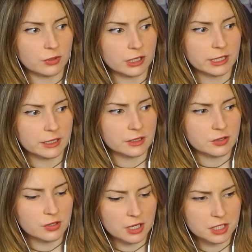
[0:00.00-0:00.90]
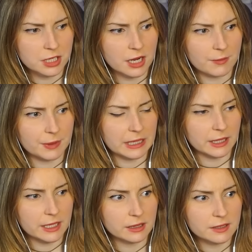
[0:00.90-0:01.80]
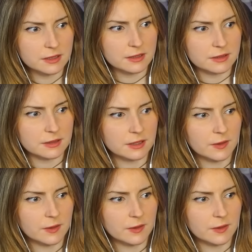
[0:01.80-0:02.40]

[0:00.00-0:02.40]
work in a construction company. Like, this is